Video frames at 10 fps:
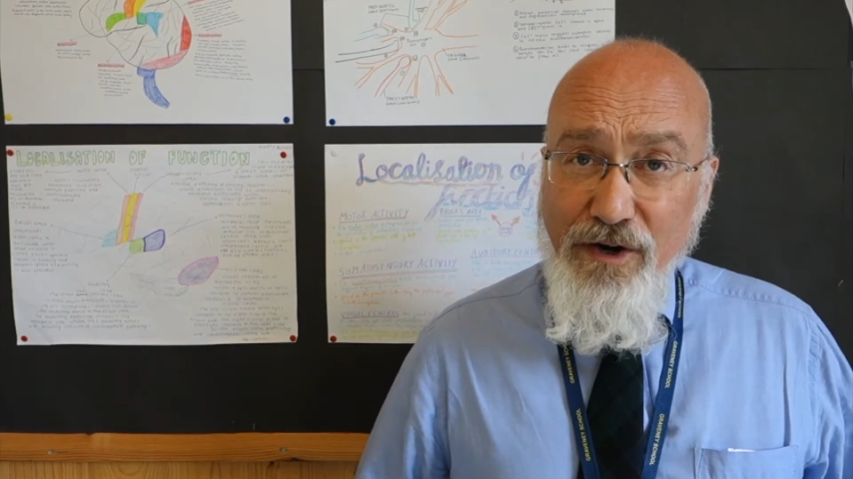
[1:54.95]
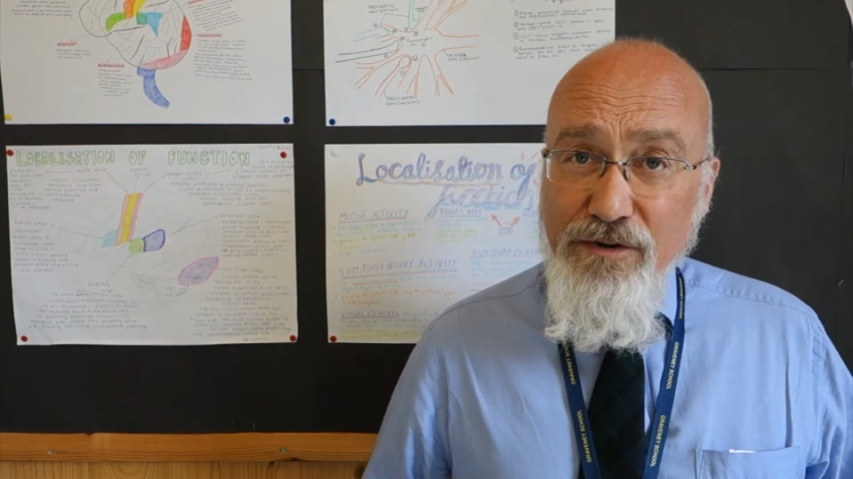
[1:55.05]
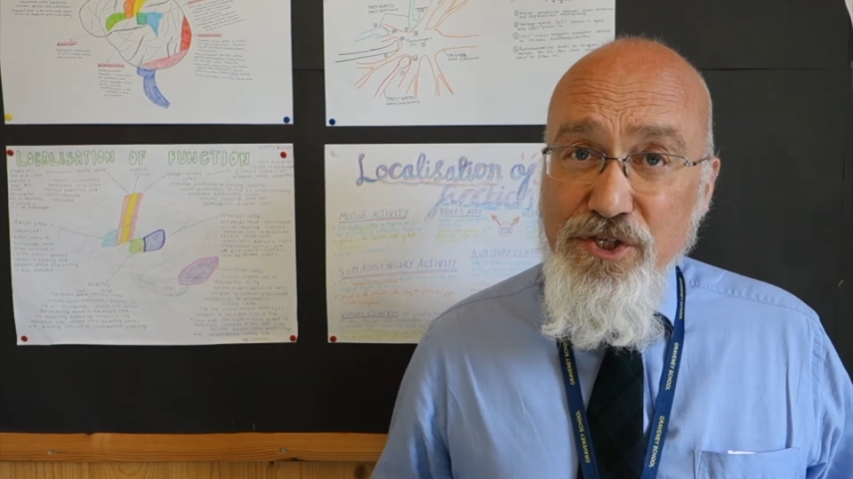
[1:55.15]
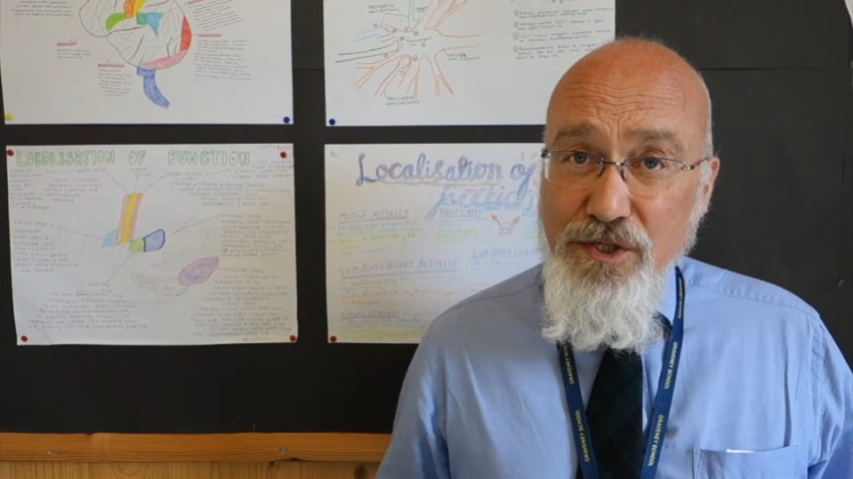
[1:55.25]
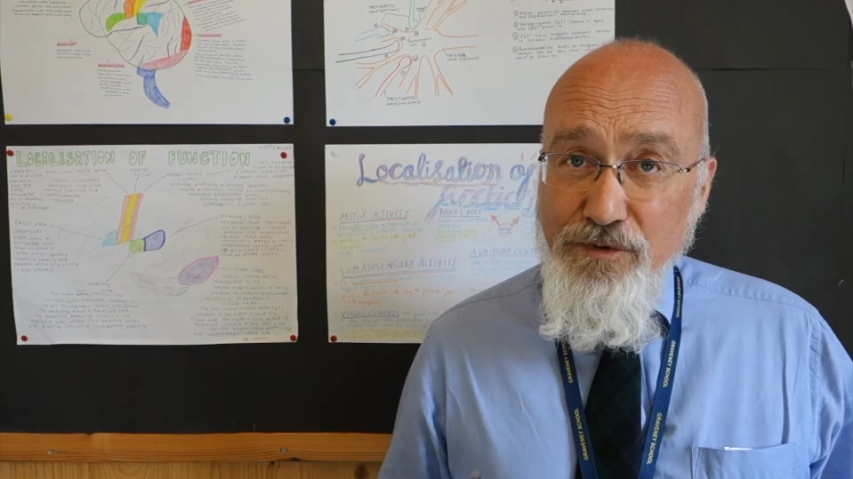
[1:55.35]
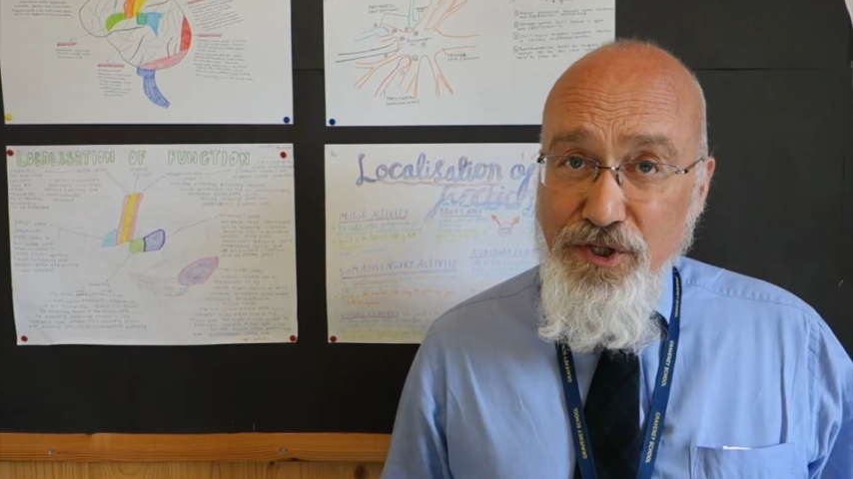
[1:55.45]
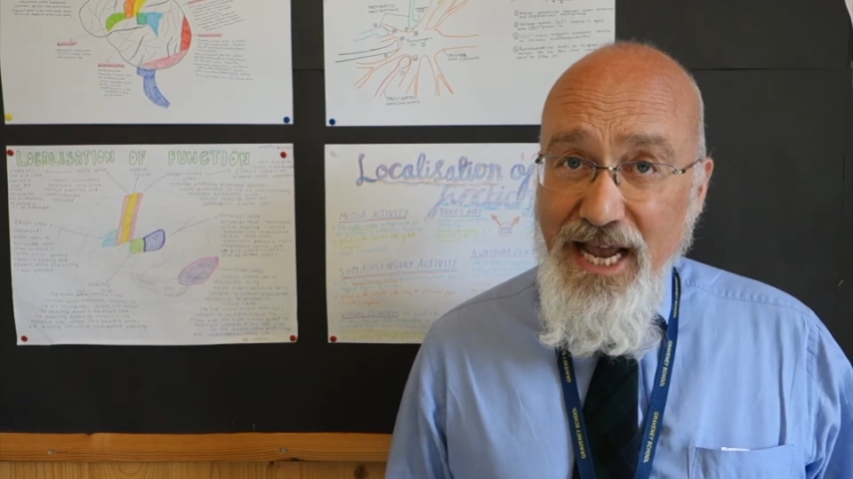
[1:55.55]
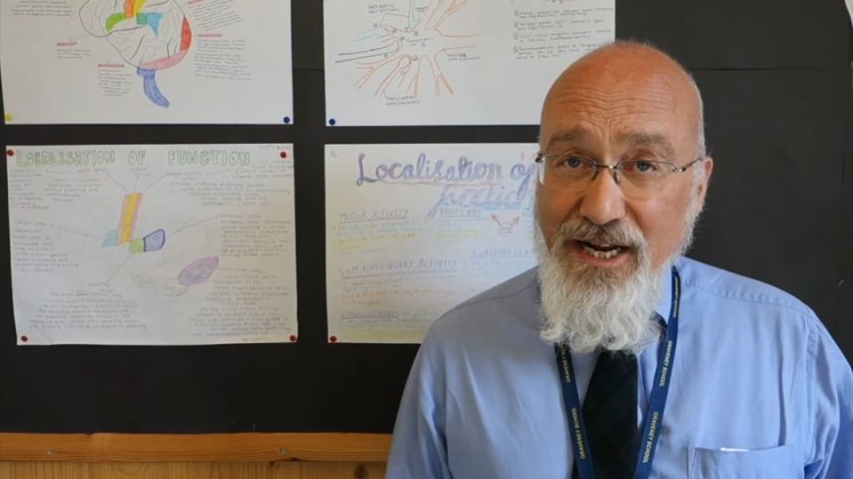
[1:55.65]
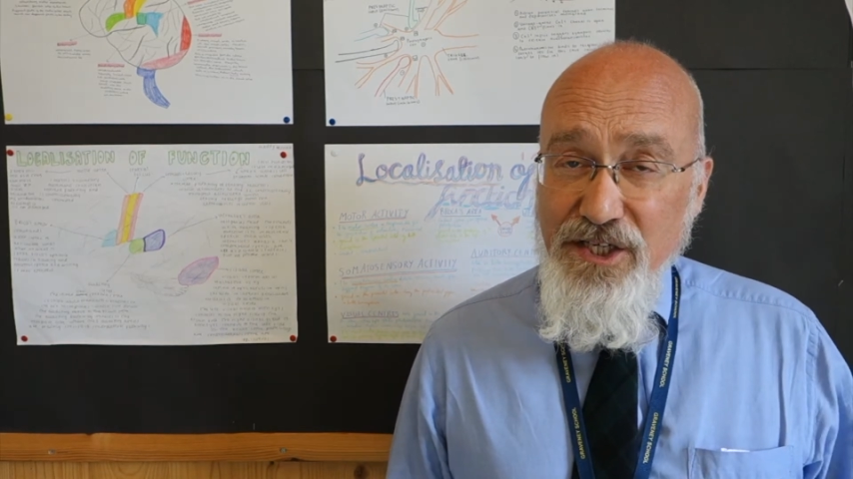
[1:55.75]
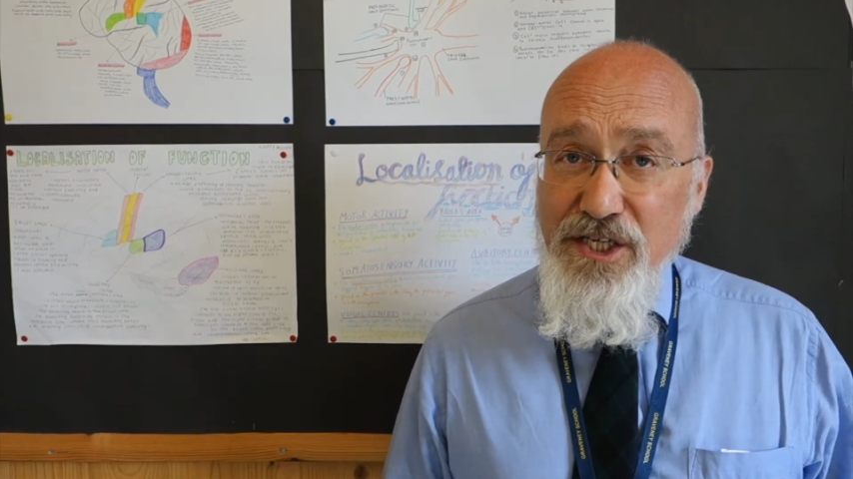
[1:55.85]
own
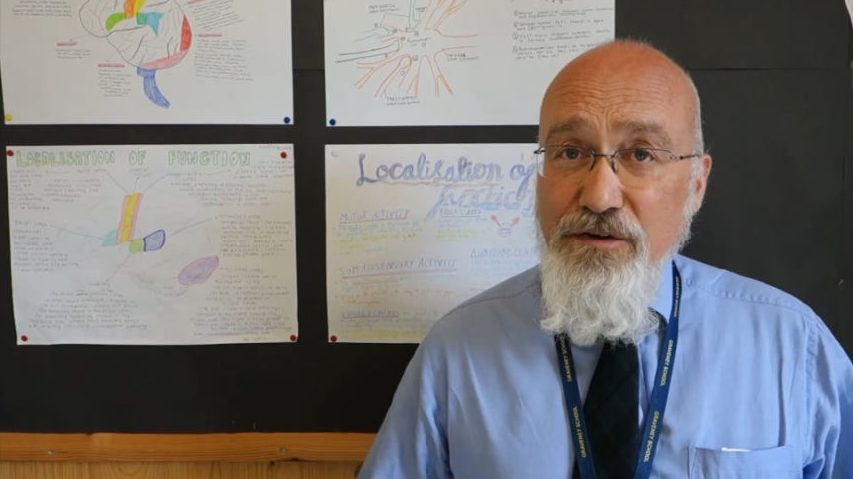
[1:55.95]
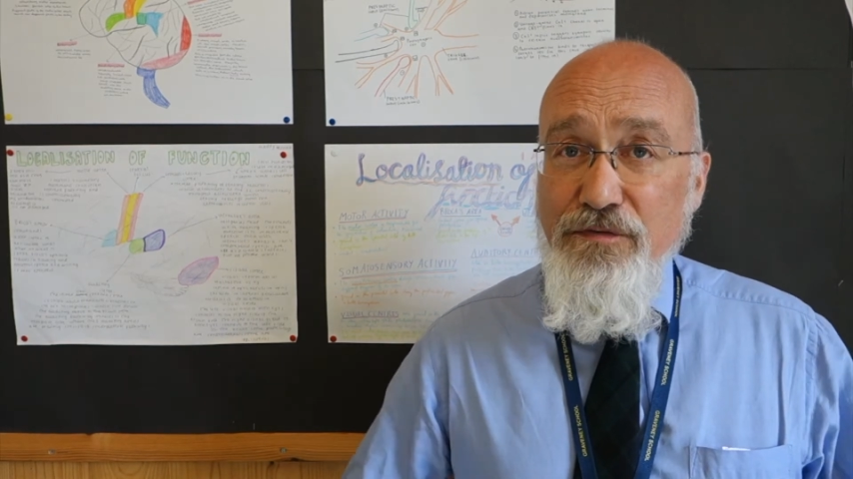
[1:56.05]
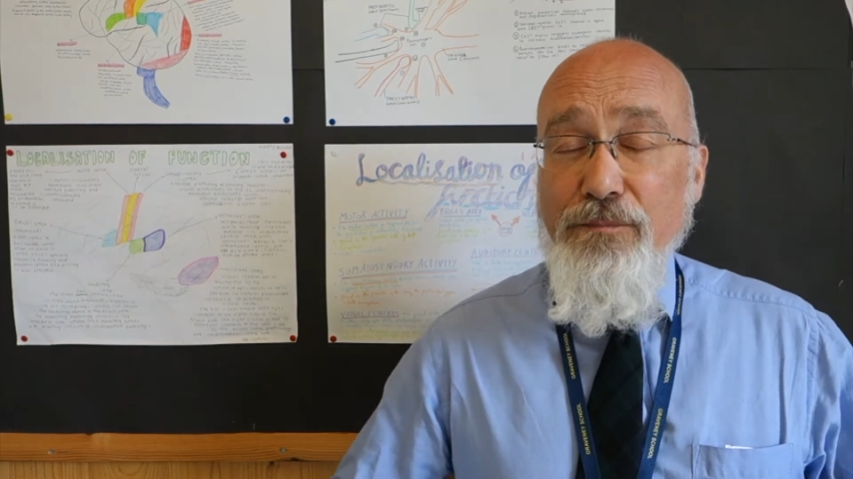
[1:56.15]
subjective